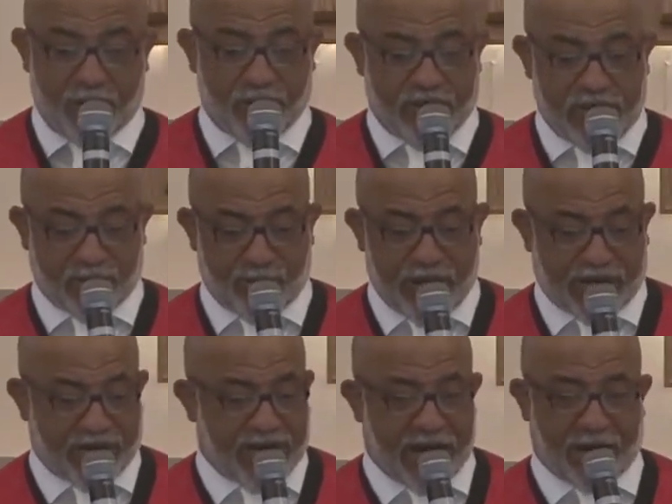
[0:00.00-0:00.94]
with these
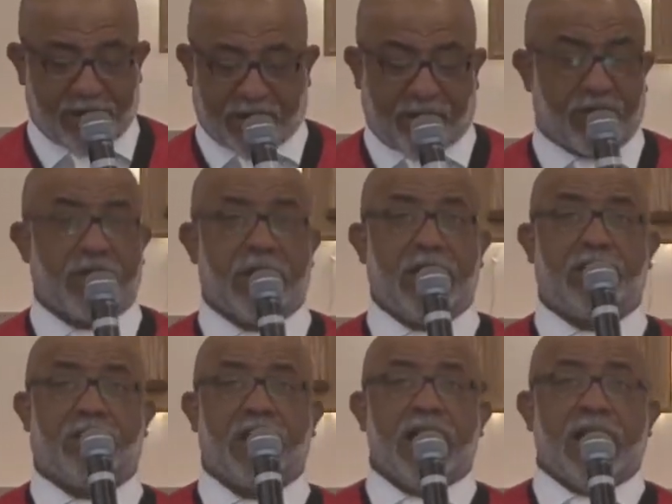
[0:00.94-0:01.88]
meta narrative, and
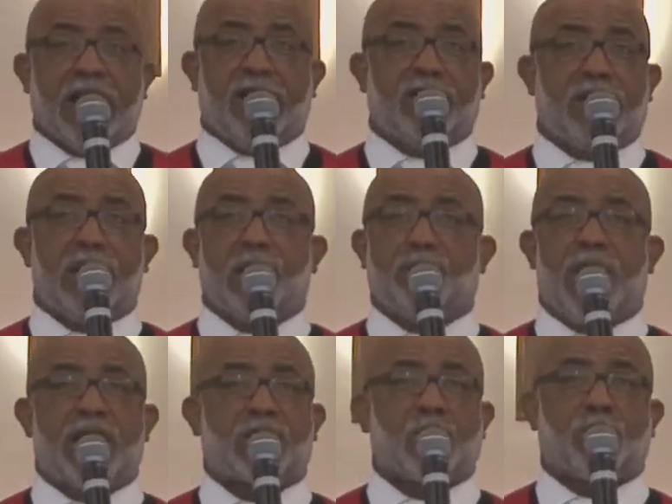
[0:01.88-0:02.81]
either, even the
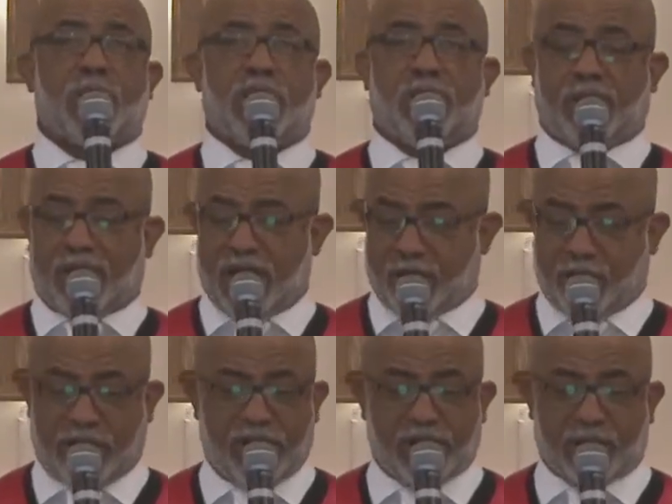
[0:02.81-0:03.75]
Apostle Peter later
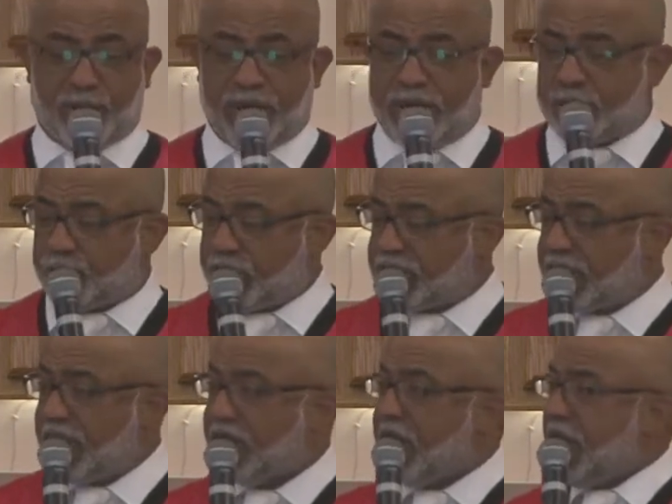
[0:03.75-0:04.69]
in his ministry
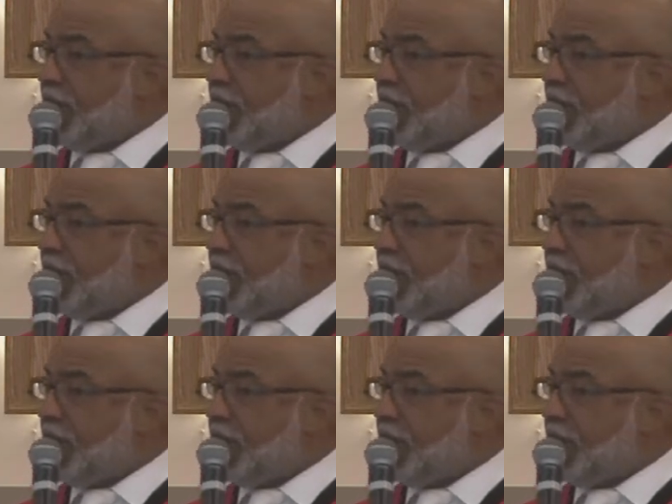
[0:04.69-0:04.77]
said,